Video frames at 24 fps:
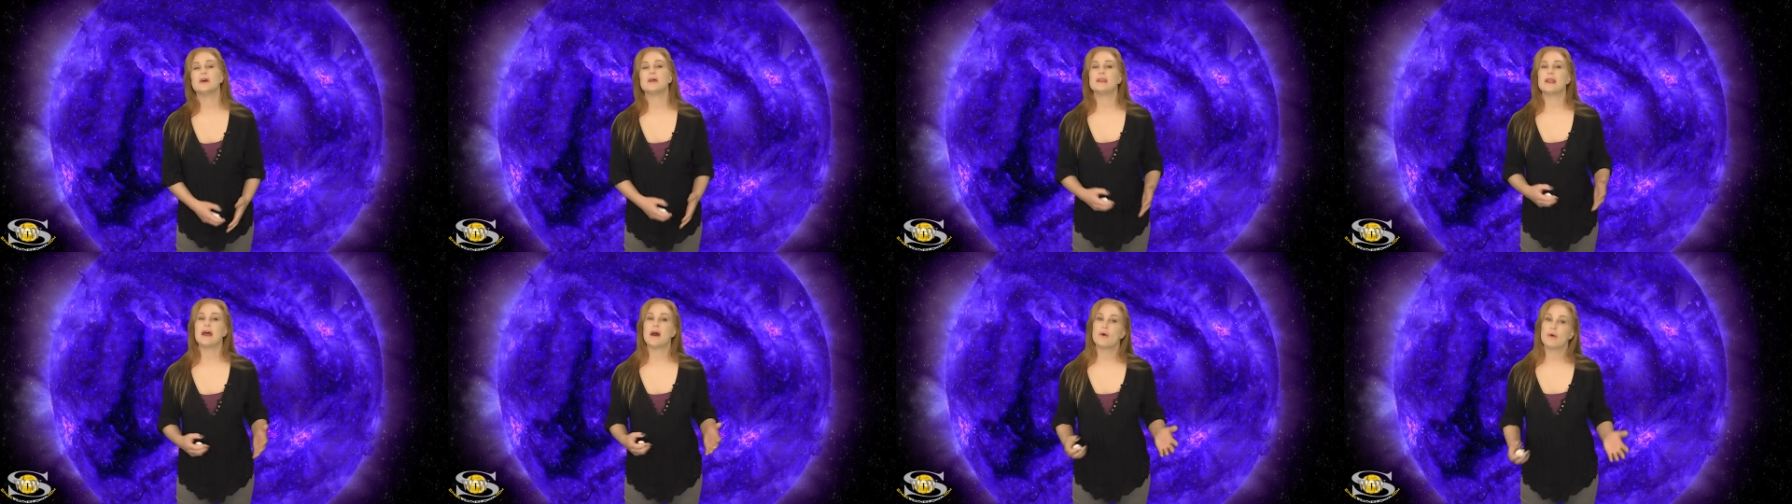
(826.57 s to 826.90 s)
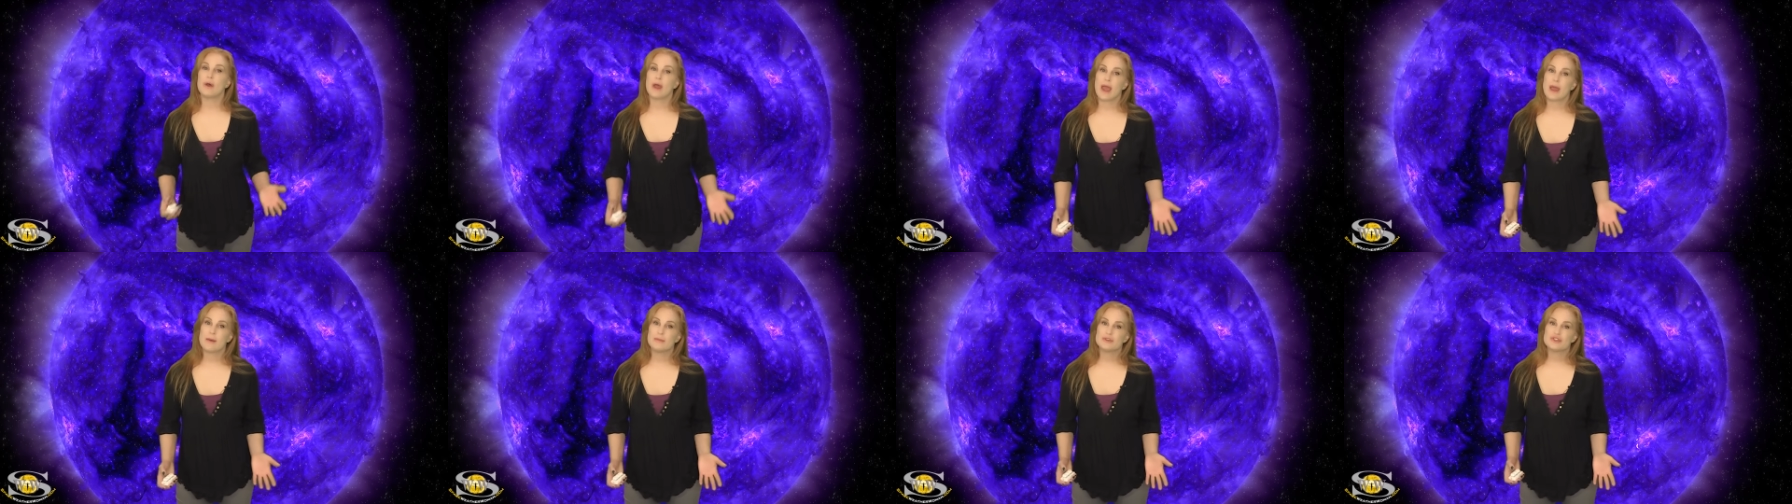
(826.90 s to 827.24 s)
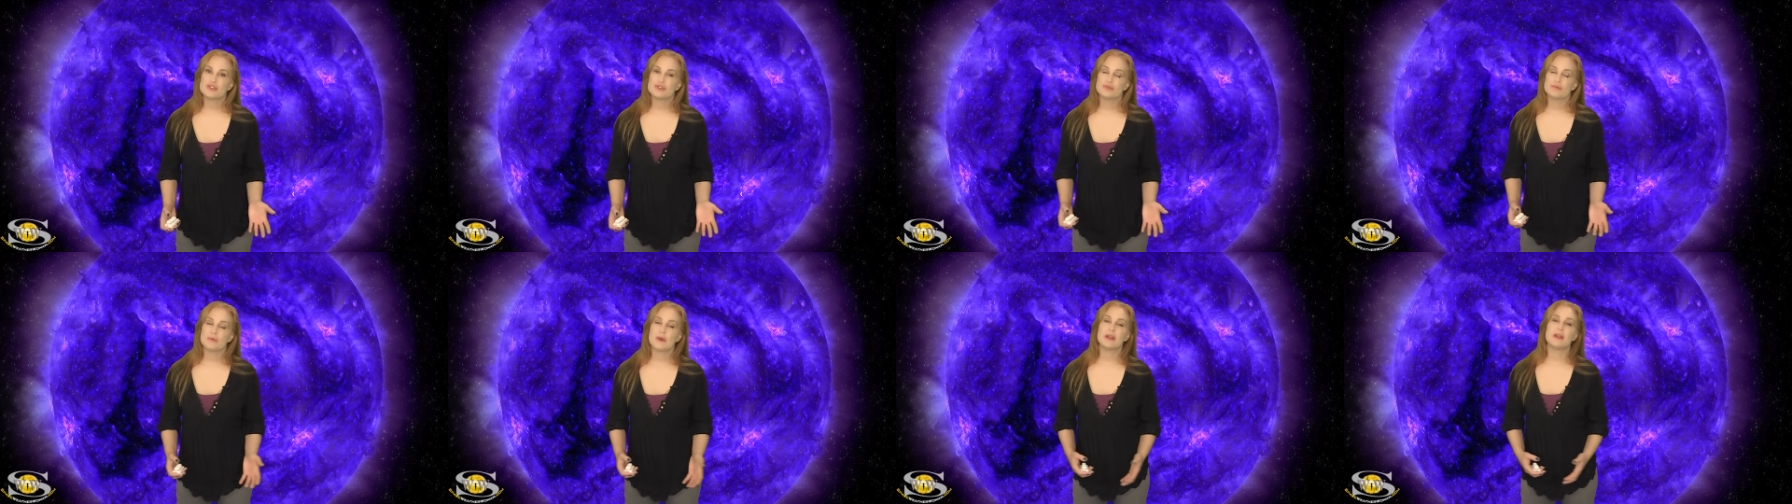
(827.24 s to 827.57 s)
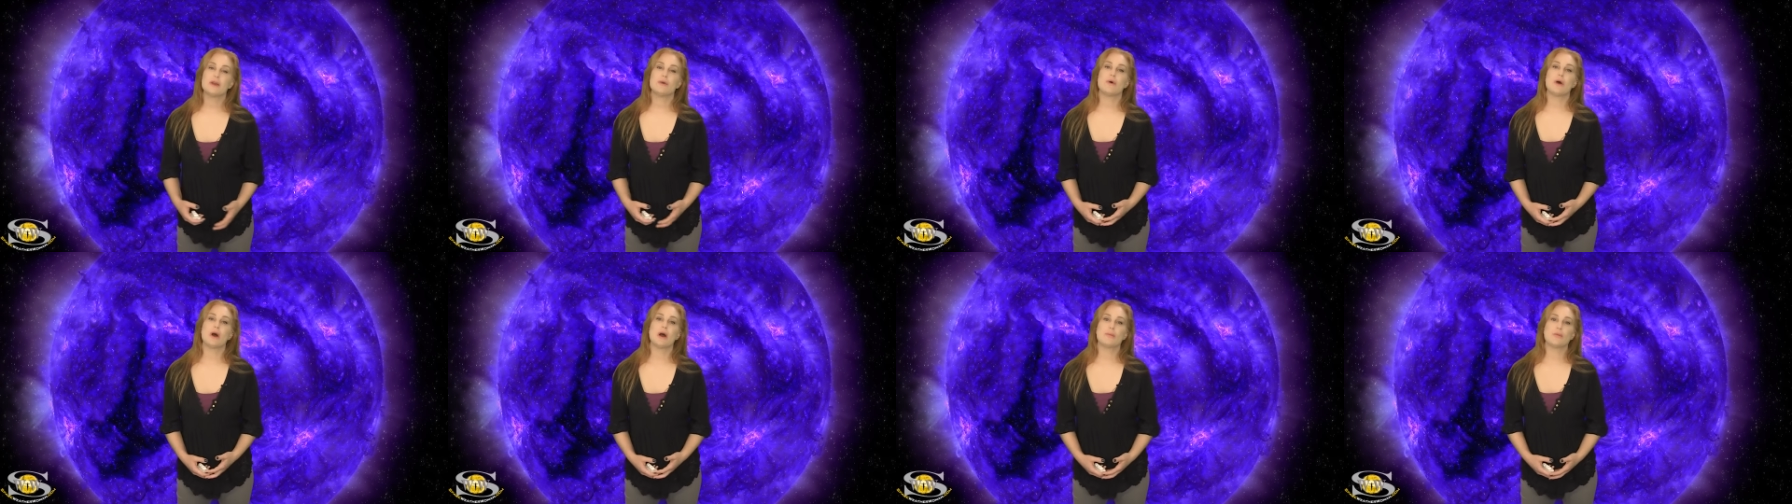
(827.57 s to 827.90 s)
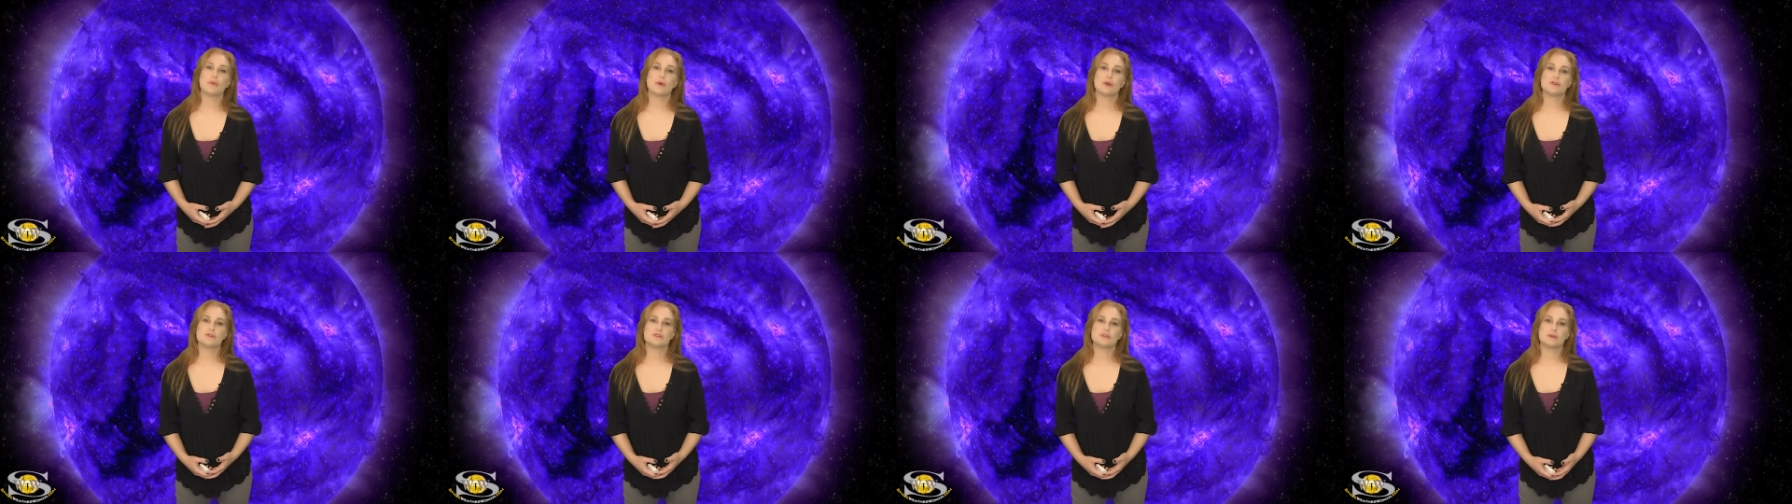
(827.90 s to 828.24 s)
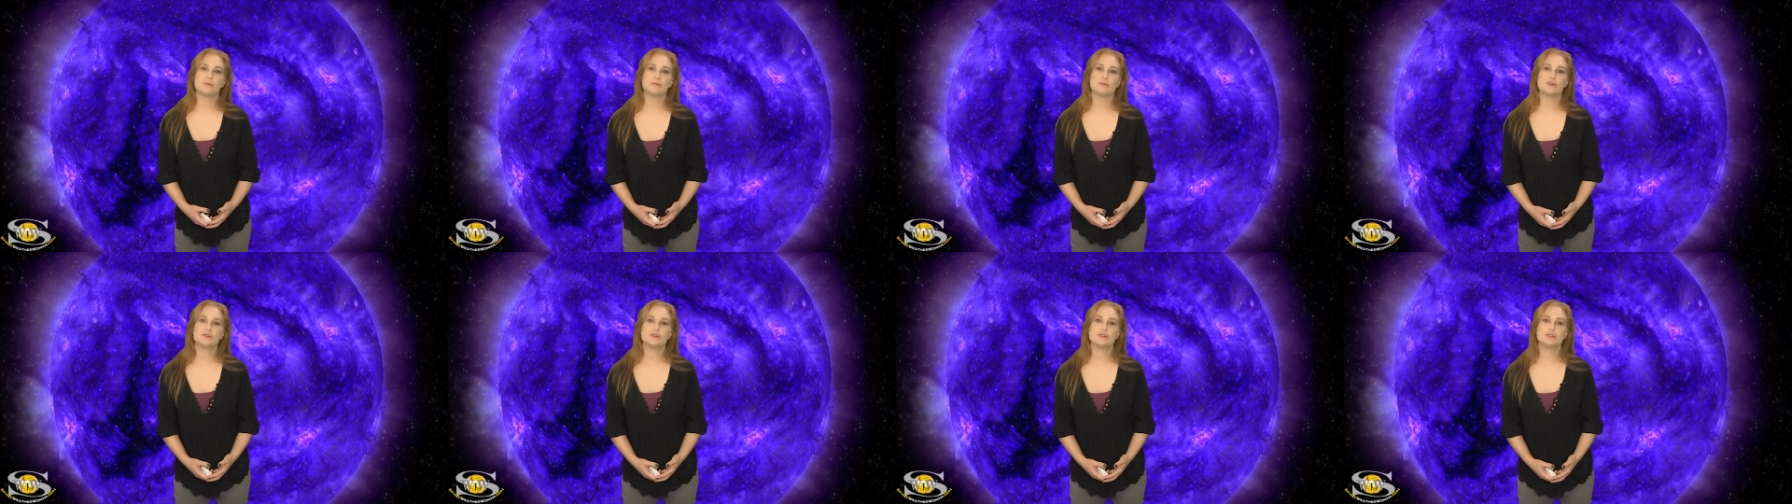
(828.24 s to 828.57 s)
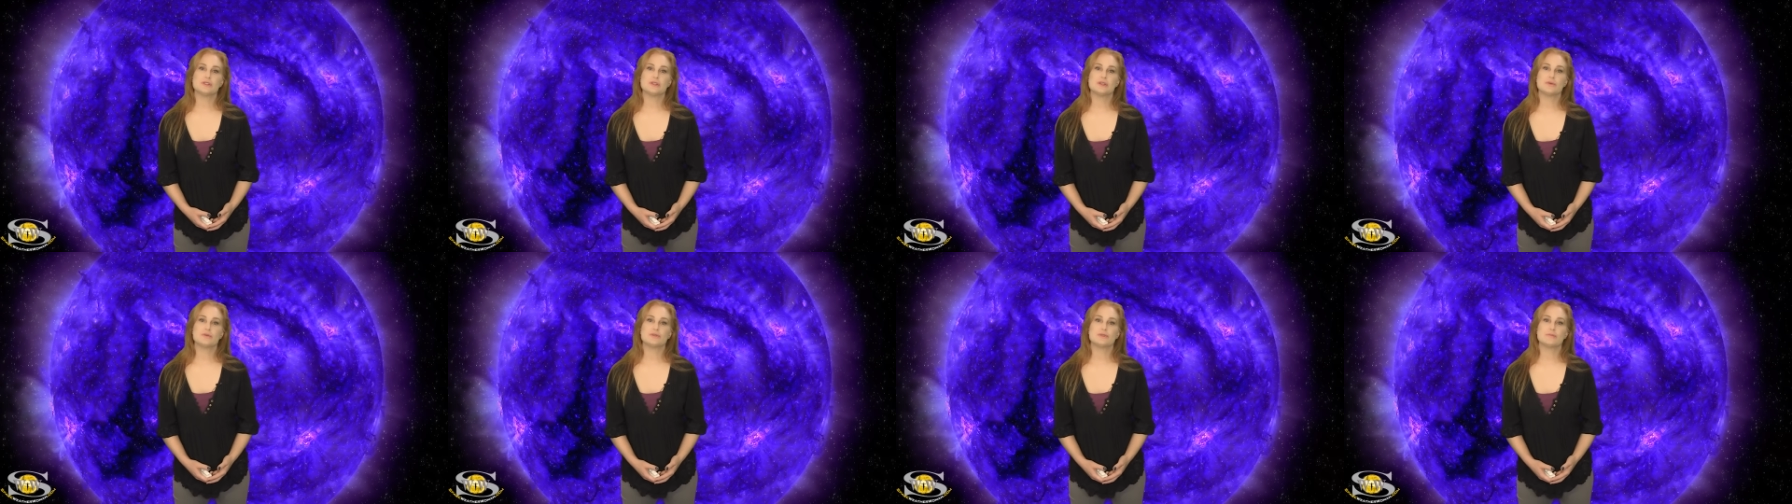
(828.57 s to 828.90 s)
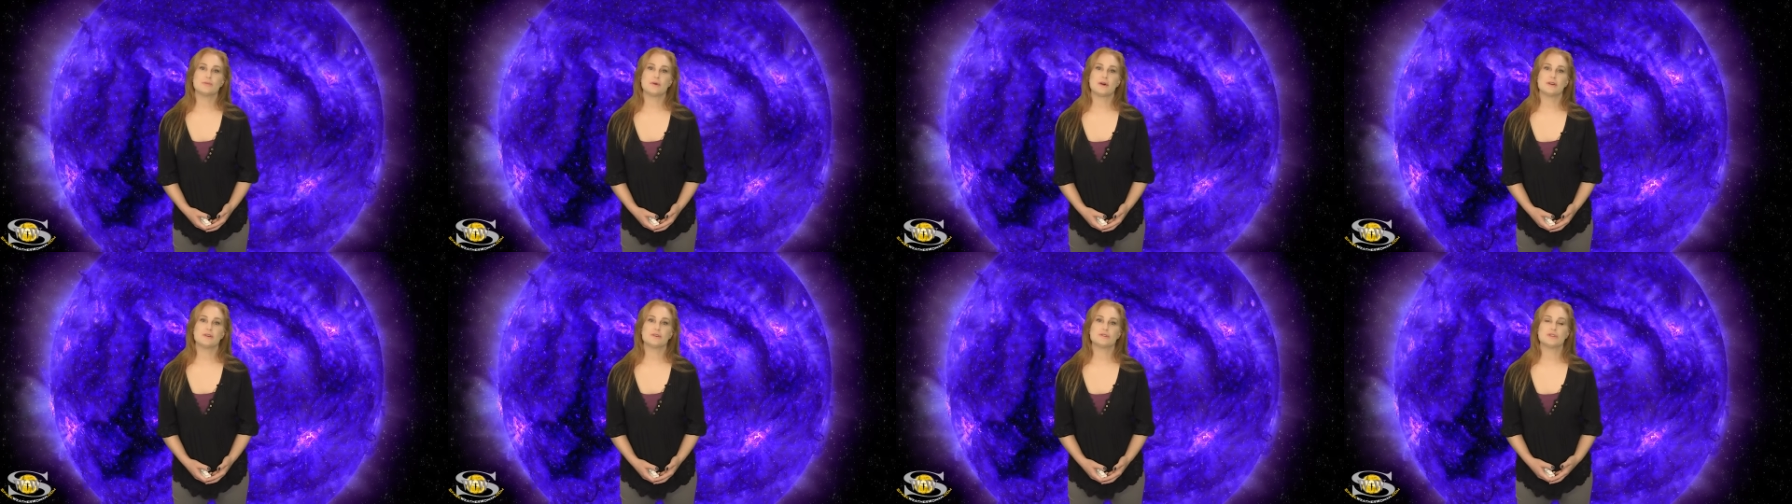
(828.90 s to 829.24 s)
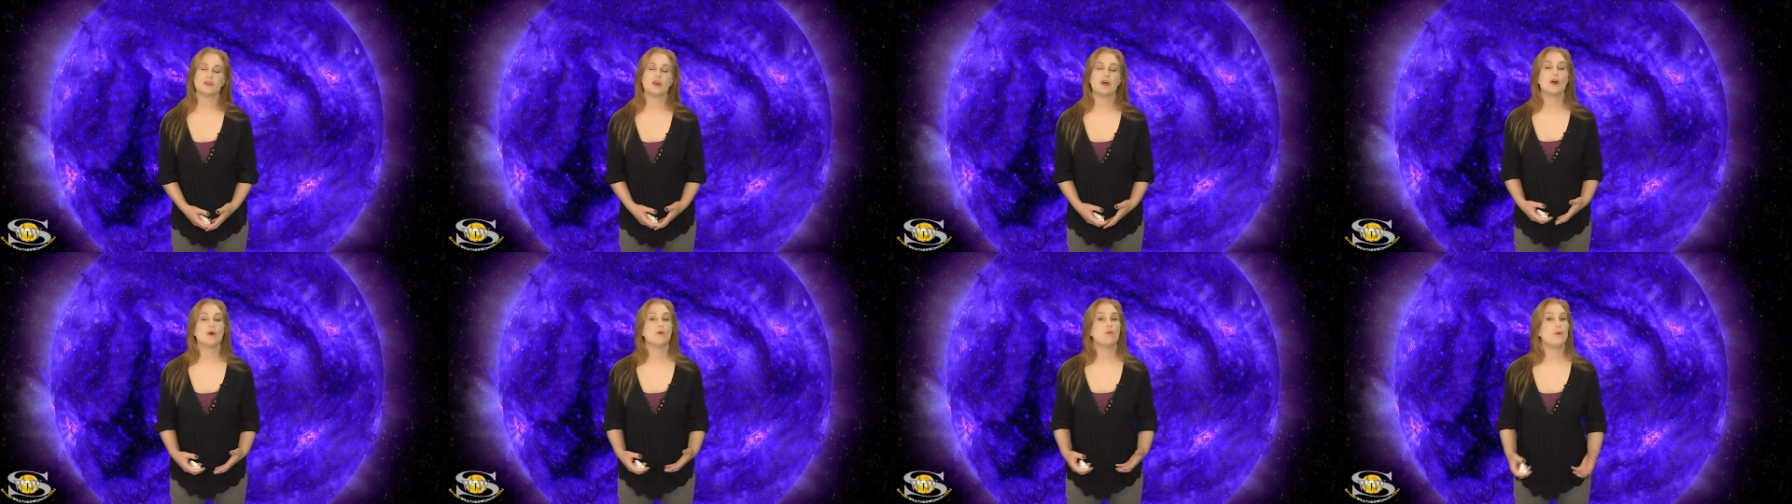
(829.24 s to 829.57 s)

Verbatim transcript: Now, amateur radio operators and emergency responders,